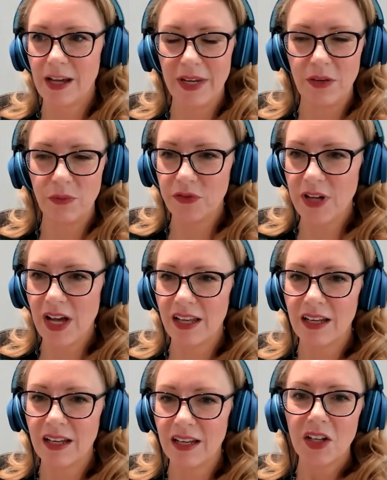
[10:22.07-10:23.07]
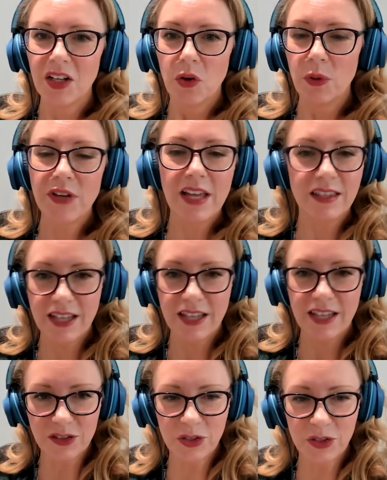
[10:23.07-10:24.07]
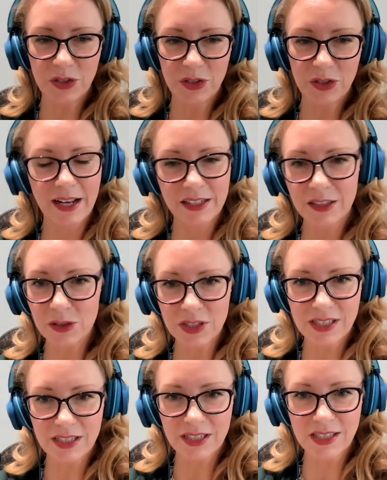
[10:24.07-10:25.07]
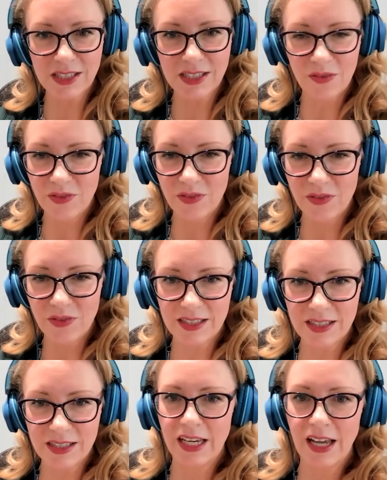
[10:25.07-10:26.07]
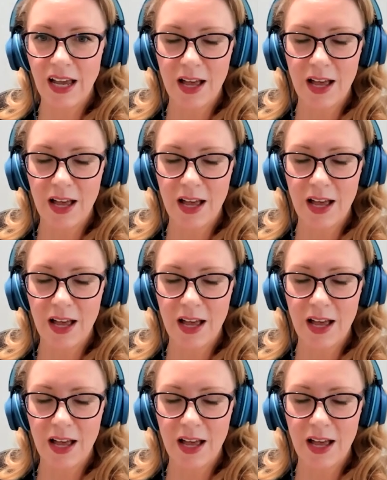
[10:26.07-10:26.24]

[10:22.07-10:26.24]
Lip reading: I mean, we've got the technical skills, obviously.